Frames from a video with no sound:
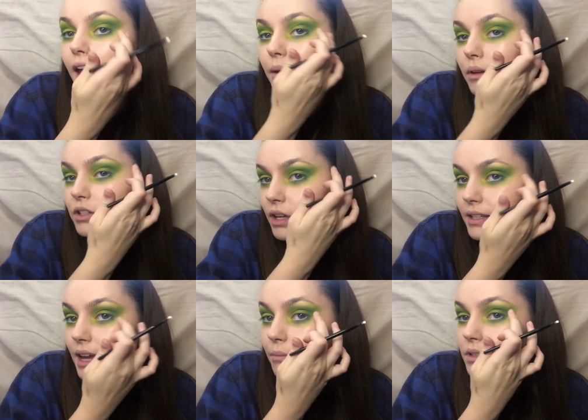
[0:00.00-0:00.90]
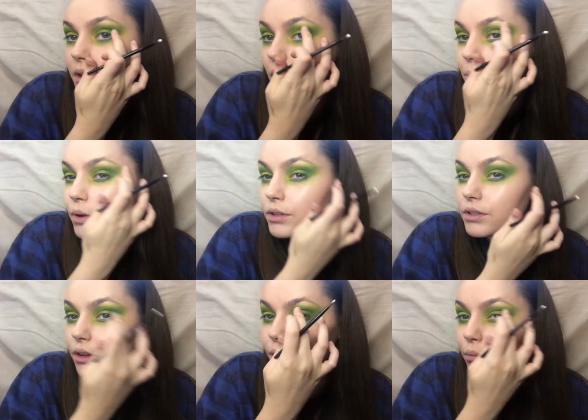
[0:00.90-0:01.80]
And I'm just going to attempt to like put
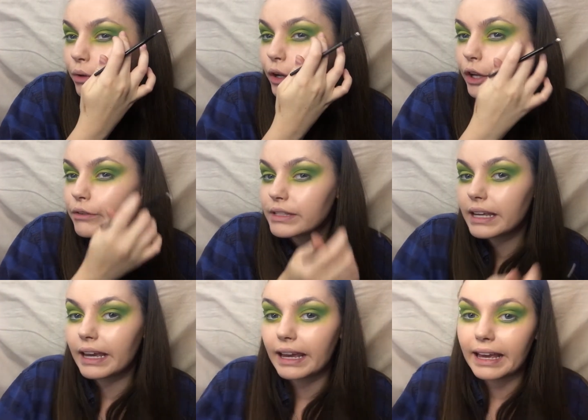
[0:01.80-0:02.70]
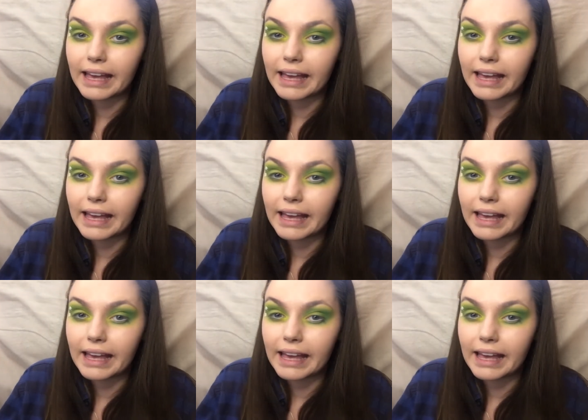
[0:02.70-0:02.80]
some Clovers here.